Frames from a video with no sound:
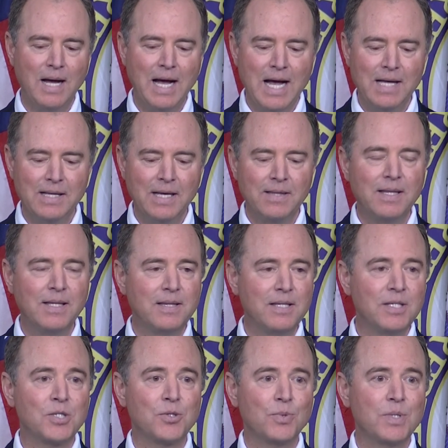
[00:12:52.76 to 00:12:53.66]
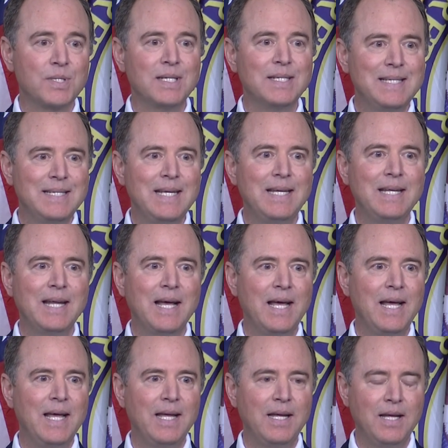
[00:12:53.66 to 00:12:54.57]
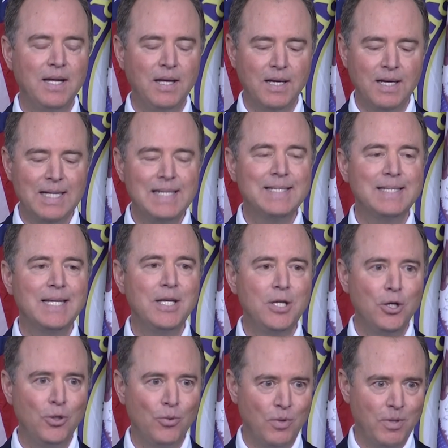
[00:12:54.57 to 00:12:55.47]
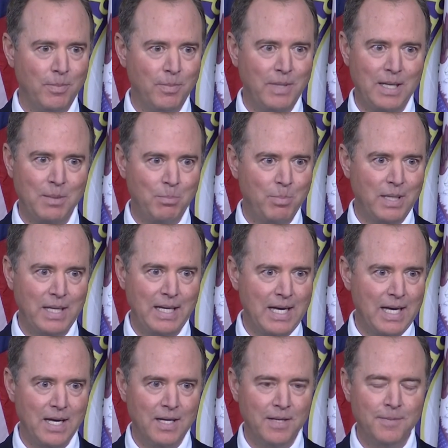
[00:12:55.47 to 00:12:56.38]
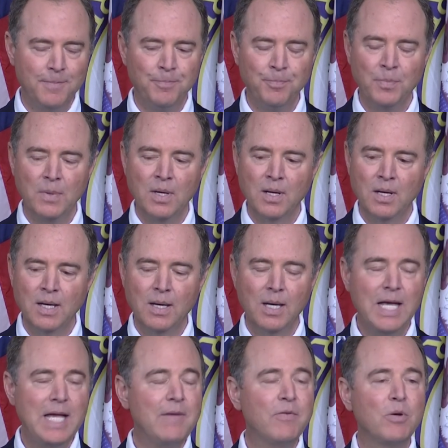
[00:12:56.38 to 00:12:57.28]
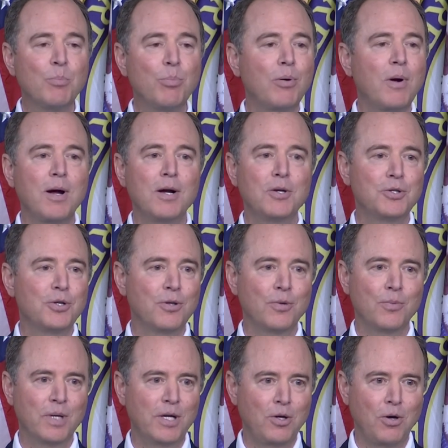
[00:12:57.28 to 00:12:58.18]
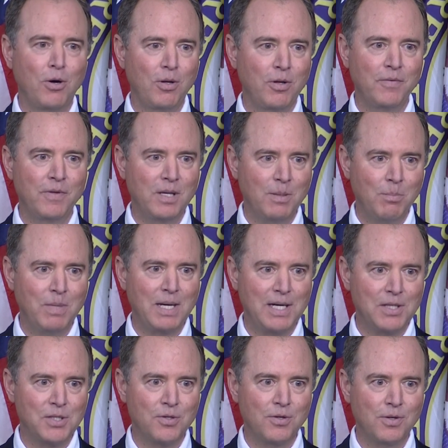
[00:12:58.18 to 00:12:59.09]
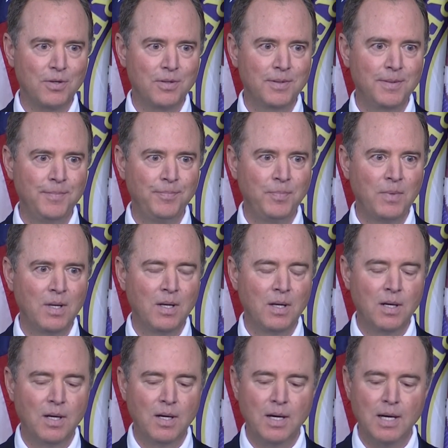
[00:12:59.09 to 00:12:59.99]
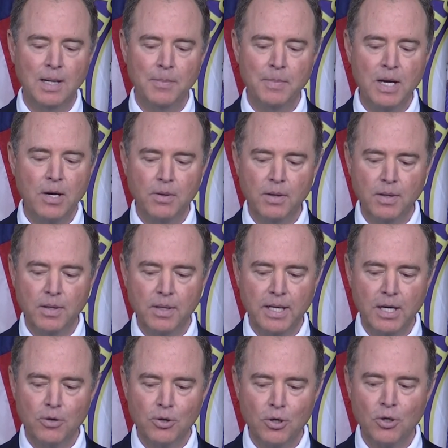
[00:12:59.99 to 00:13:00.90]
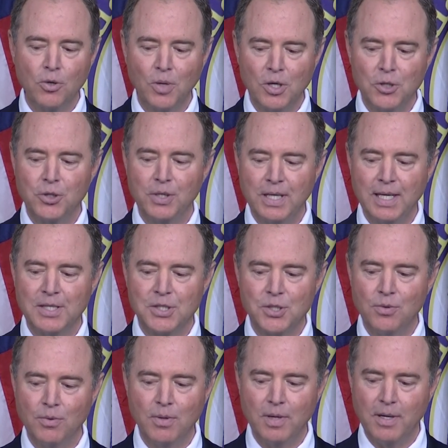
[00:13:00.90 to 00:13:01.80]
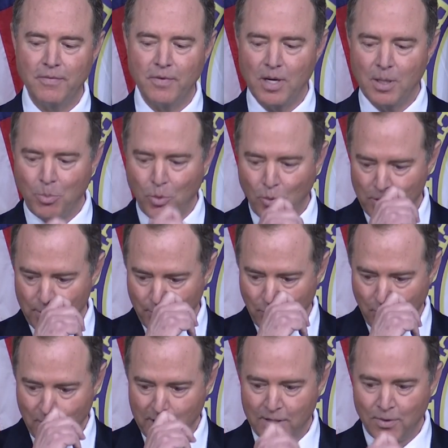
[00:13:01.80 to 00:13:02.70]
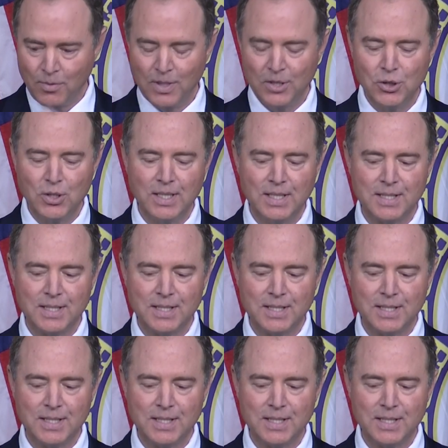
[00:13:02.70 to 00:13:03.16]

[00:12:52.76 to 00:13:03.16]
and that this was indeed a continuum that began even prior to the recall of the ambassador. Now, Garrett, your question gets to a very important point, which